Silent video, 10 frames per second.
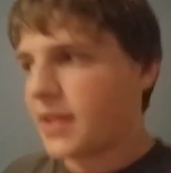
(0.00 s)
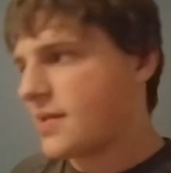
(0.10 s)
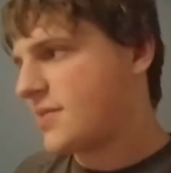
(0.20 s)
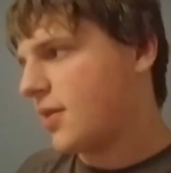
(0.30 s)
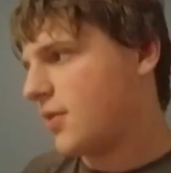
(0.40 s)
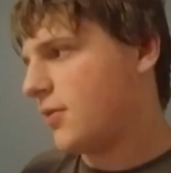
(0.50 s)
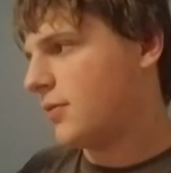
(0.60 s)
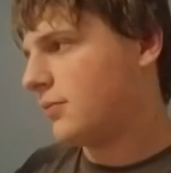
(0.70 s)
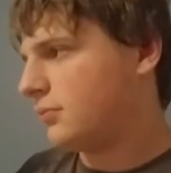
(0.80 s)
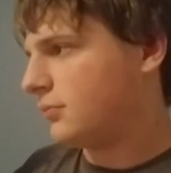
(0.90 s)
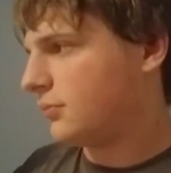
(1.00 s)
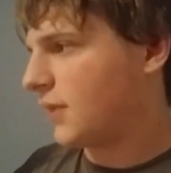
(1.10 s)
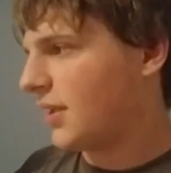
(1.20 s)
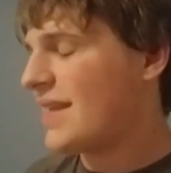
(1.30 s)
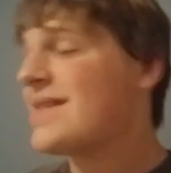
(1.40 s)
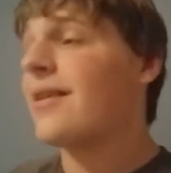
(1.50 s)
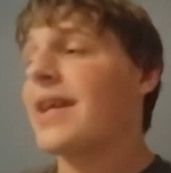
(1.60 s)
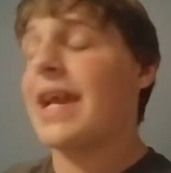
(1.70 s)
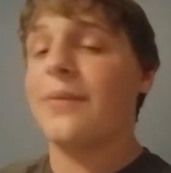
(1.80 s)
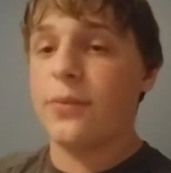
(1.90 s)
So let
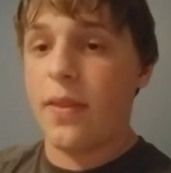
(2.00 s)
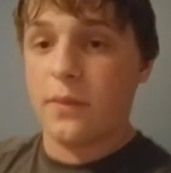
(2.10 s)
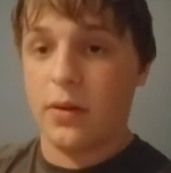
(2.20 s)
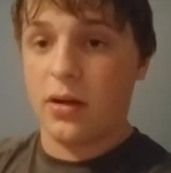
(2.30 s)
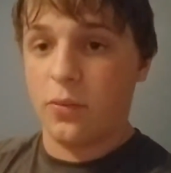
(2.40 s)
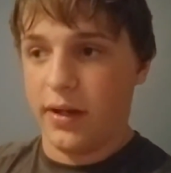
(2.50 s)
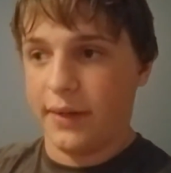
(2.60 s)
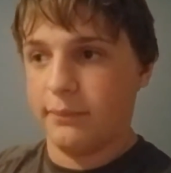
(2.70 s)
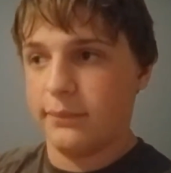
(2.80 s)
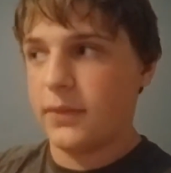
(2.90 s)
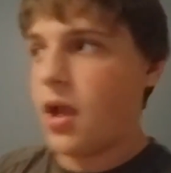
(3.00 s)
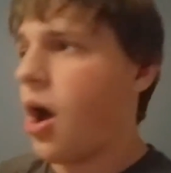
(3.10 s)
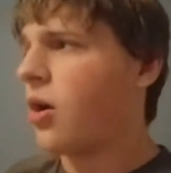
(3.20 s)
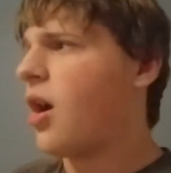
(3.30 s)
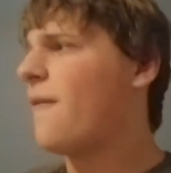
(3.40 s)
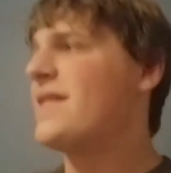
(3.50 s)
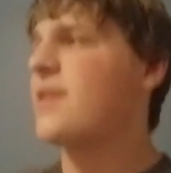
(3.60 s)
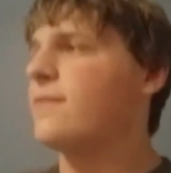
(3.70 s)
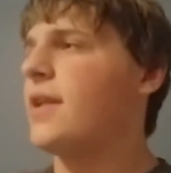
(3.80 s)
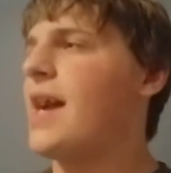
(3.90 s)
Derrick Henry run the ball, 1. Our
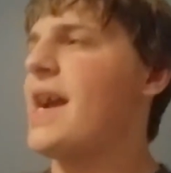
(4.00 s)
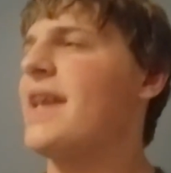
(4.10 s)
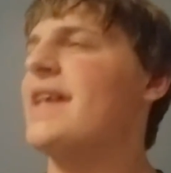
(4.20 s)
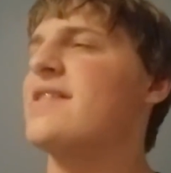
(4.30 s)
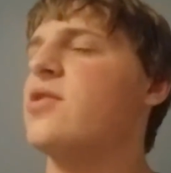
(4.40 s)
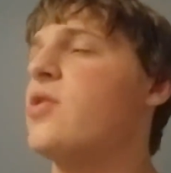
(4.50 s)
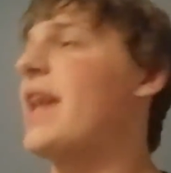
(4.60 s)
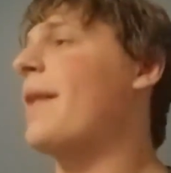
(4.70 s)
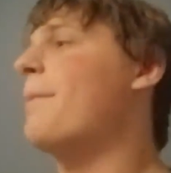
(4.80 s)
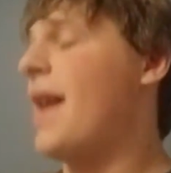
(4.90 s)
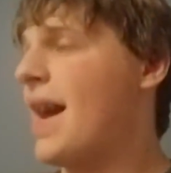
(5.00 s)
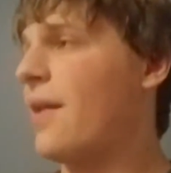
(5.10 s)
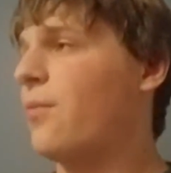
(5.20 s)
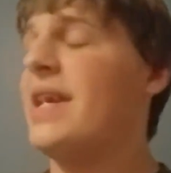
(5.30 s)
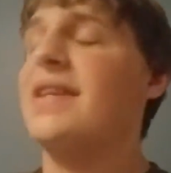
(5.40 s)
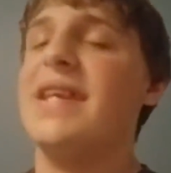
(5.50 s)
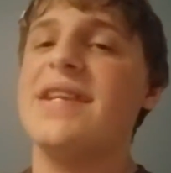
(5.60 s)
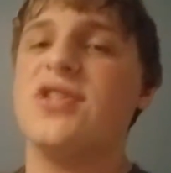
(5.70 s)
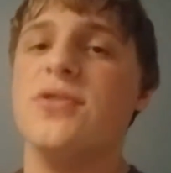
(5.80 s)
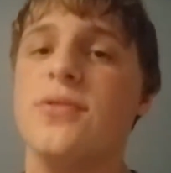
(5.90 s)
offensive line is looking bad. We
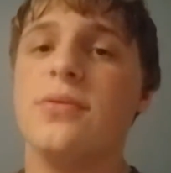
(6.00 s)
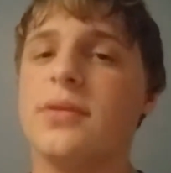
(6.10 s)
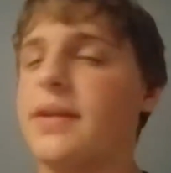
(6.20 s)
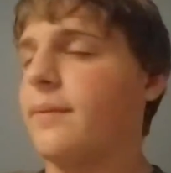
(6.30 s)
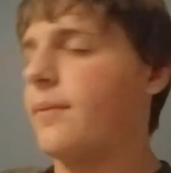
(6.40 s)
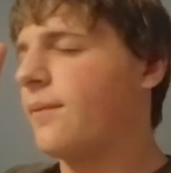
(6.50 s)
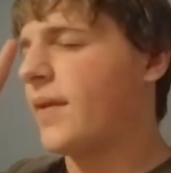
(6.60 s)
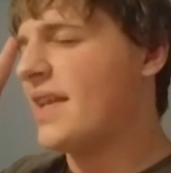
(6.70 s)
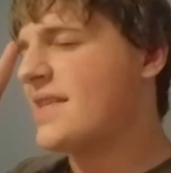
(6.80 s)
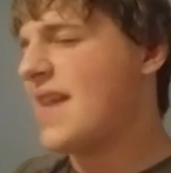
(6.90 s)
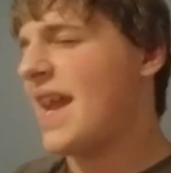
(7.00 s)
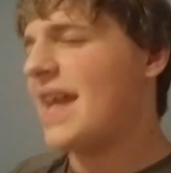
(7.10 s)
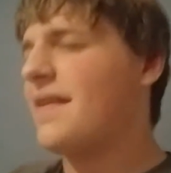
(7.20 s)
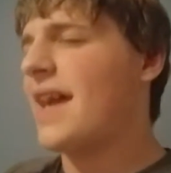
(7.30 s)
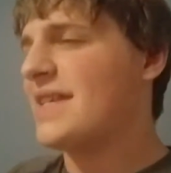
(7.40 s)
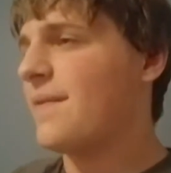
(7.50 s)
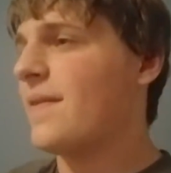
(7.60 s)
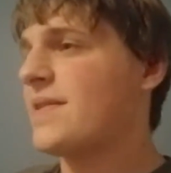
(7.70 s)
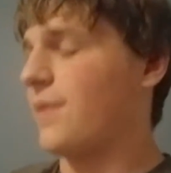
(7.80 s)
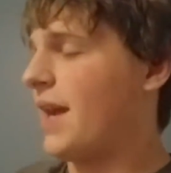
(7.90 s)
need to contain that
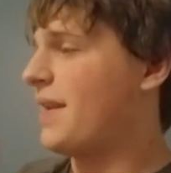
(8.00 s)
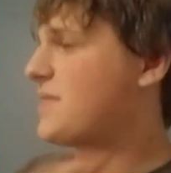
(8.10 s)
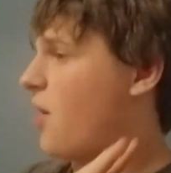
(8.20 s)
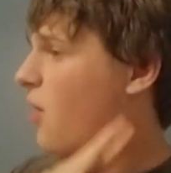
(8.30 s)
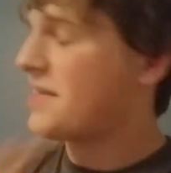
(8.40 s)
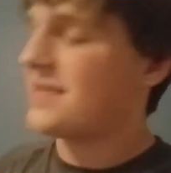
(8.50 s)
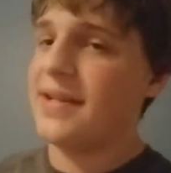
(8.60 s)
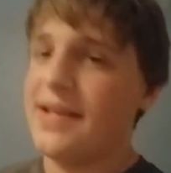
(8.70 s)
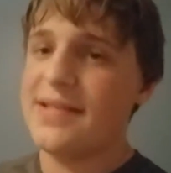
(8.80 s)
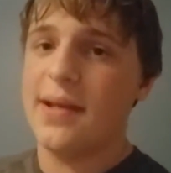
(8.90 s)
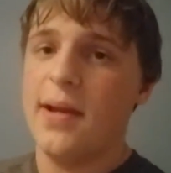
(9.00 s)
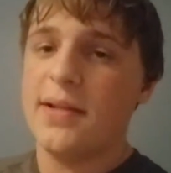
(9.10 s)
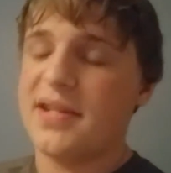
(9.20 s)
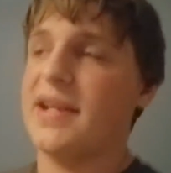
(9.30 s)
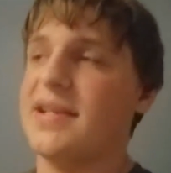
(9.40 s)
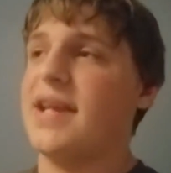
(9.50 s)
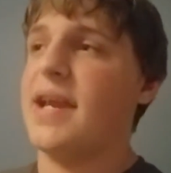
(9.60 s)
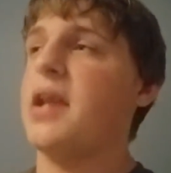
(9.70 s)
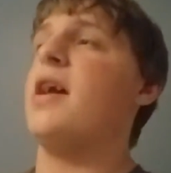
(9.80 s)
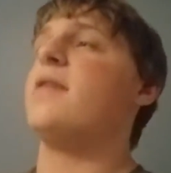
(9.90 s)
defensive line, and as hard as it is to
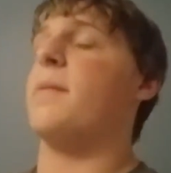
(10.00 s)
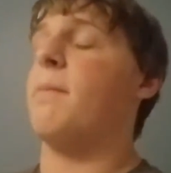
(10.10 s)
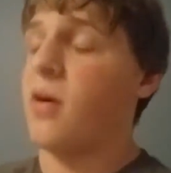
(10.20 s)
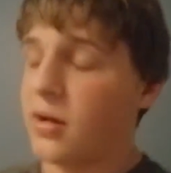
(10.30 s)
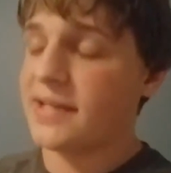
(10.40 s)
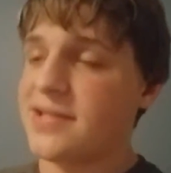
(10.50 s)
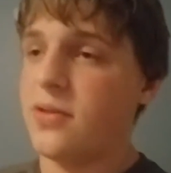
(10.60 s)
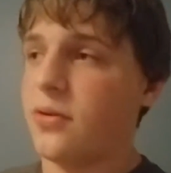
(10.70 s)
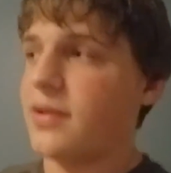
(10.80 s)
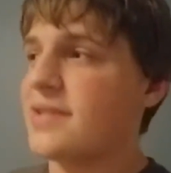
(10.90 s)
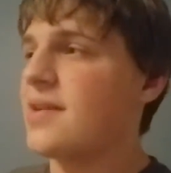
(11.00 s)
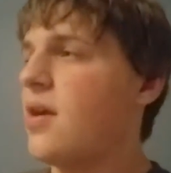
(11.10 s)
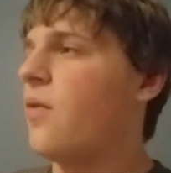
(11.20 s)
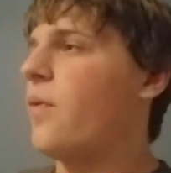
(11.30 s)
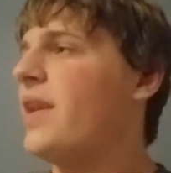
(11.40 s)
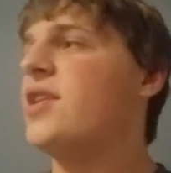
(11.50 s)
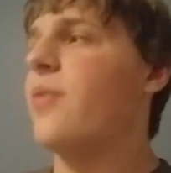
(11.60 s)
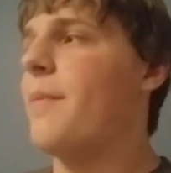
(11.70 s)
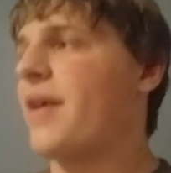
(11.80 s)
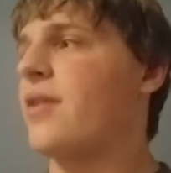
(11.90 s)
contain DeMarcus Lawrence, we need to
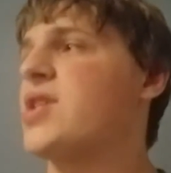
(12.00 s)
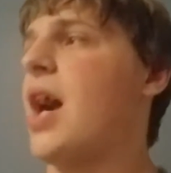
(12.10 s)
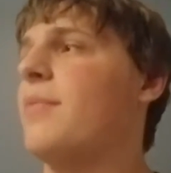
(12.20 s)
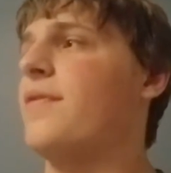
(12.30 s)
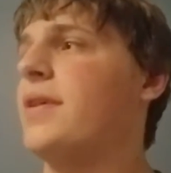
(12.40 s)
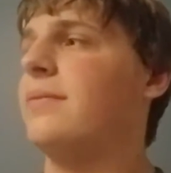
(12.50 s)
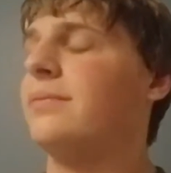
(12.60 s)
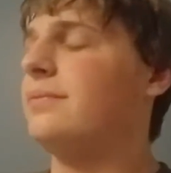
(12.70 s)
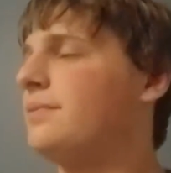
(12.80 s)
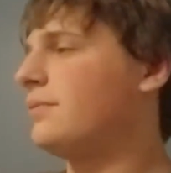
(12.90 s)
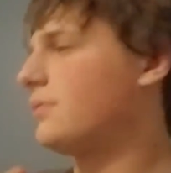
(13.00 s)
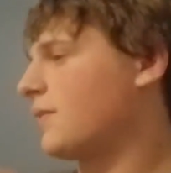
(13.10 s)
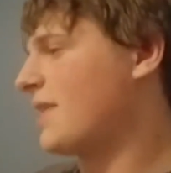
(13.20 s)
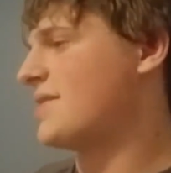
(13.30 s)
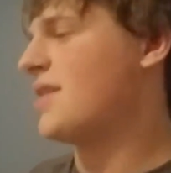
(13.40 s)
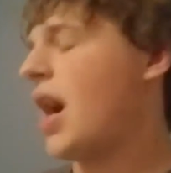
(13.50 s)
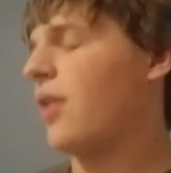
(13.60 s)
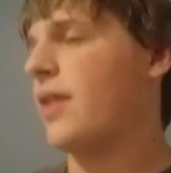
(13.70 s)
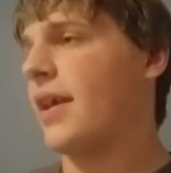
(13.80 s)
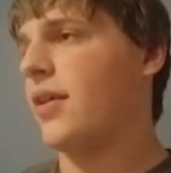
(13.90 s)
do a better job of it. It's not
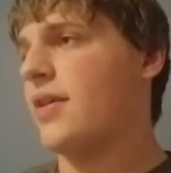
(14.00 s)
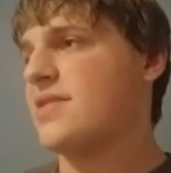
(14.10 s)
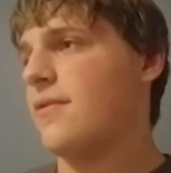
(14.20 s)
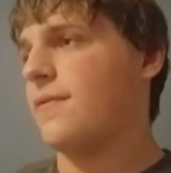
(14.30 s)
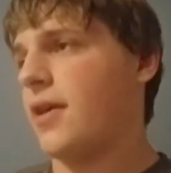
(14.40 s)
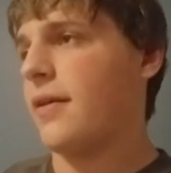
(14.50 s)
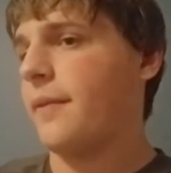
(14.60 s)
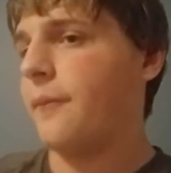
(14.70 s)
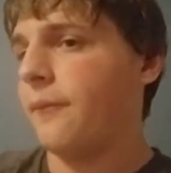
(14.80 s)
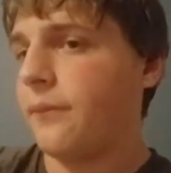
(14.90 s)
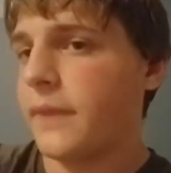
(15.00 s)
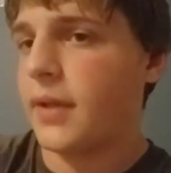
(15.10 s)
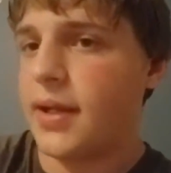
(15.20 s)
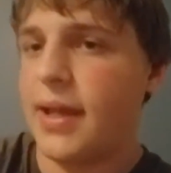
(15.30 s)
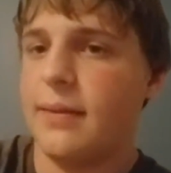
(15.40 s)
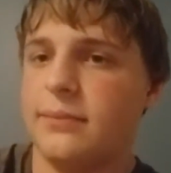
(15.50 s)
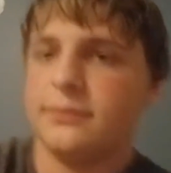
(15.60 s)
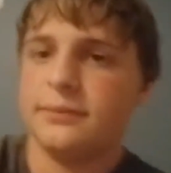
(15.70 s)
looking good so far. Okay?